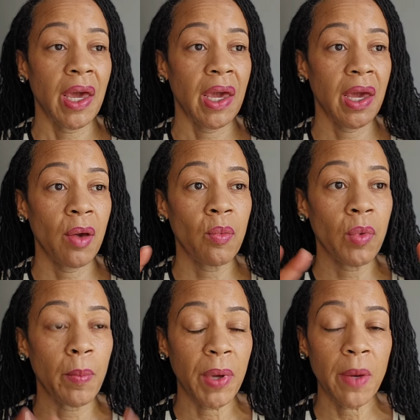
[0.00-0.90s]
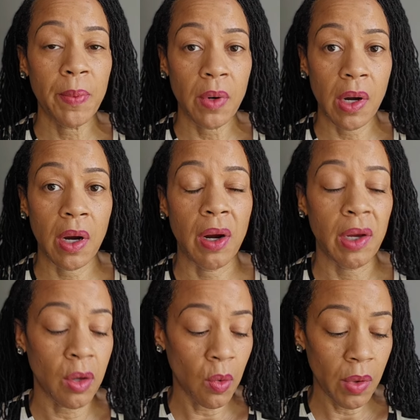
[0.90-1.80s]
And when people
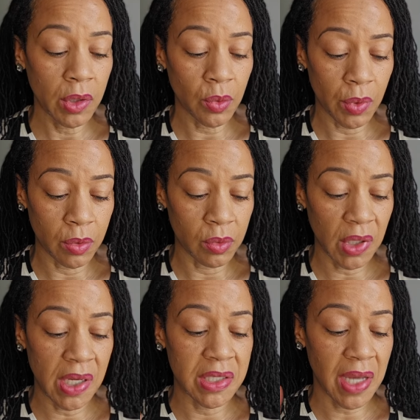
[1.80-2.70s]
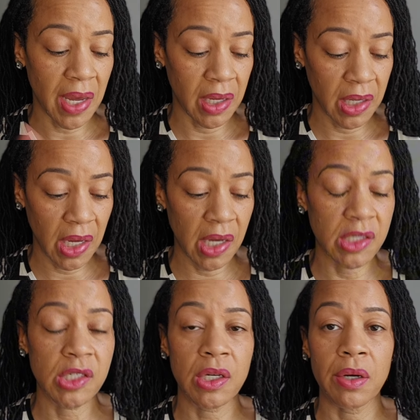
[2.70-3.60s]
are going through things like
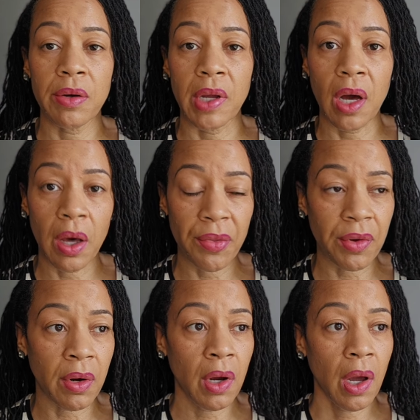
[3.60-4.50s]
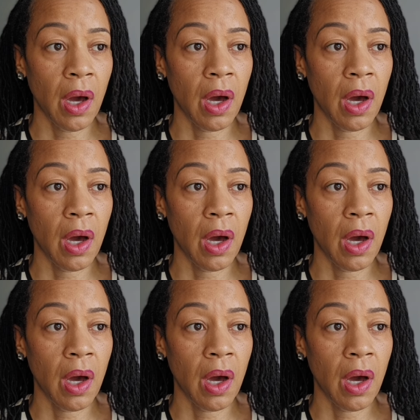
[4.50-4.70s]
cancer and other